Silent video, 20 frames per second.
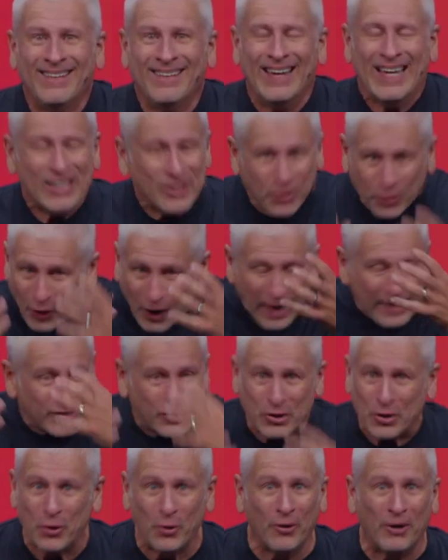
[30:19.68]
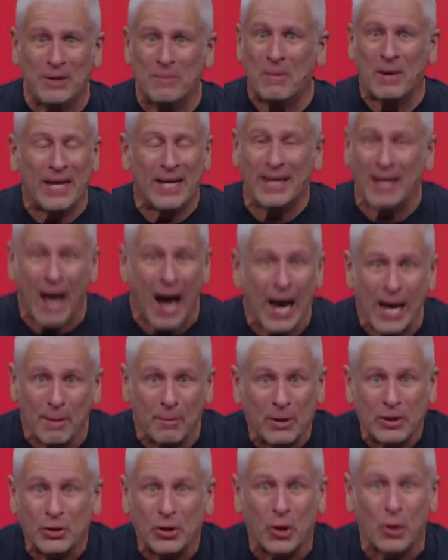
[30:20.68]
In Christ, you are in me and I
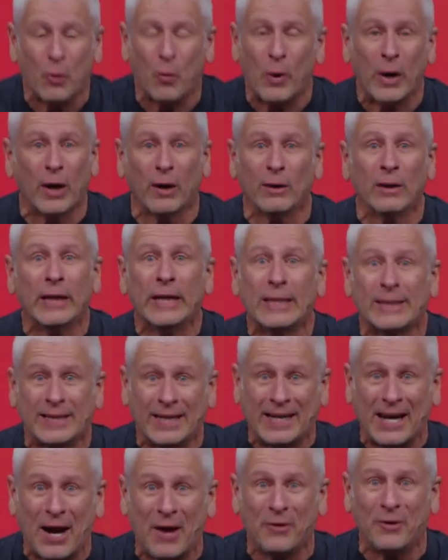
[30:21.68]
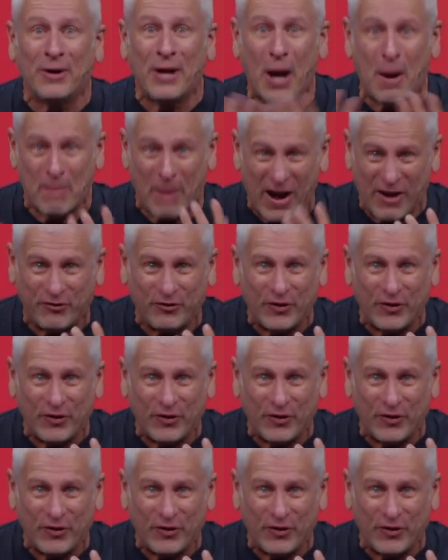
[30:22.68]
am in you. We are linked together now by